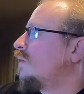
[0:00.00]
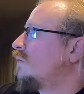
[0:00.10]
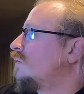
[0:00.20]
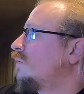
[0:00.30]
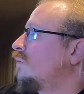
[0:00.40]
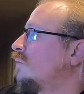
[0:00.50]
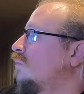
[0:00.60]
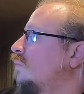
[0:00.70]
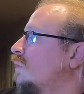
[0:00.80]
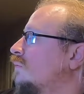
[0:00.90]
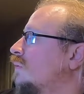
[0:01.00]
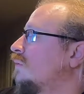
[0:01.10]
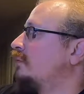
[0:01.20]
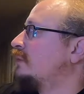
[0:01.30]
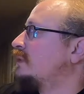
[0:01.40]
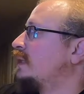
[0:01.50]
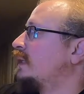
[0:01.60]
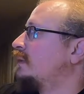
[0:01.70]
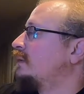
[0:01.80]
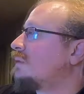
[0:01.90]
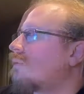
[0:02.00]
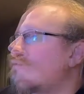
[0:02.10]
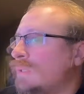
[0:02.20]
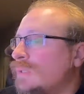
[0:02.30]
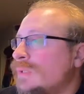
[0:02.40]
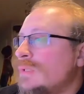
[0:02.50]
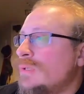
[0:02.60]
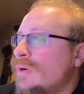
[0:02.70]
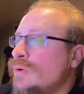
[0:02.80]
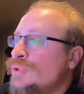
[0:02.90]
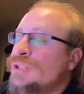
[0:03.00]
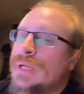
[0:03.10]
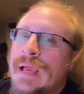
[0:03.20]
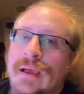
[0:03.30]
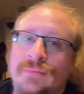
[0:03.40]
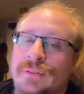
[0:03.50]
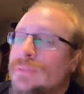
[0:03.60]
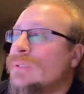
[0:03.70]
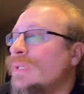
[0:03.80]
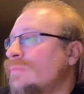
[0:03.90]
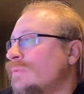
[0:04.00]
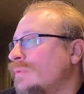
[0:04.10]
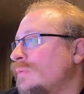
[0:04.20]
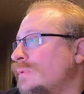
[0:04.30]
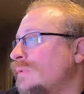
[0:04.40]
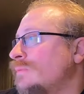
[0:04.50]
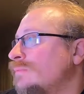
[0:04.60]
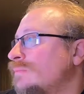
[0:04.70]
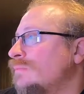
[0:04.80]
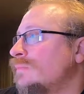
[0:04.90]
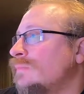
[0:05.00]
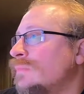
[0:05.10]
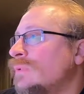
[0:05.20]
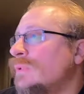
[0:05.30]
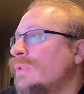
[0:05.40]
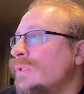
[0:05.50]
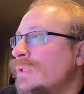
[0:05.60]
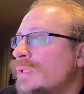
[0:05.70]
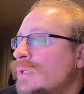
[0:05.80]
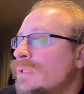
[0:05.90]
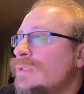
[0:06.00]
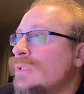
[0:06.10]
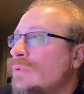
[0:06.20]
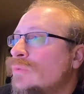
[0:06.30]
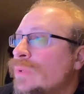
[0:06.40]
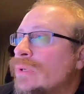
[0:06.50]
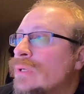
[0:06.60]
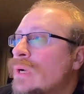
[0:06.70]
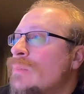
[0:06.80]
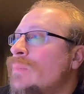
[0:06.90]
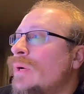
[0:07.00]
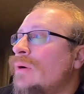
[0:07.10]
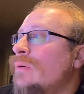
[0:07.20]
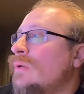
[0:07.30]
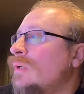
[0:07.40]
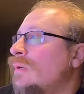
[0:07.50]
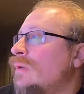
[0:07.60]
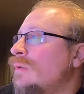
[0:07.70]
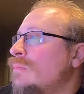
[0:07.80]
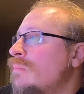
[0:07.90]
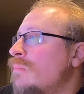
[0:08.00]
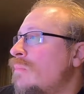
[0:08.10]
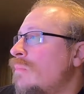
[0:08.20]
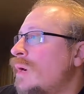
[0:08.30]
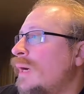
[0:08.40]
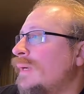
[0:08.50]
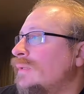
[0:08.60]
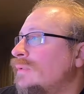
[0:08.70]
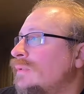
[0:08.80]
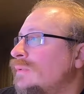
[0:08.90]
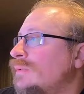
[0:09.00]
oh, what road was that? Ocean Avenue, that's what it was. So we're about a mile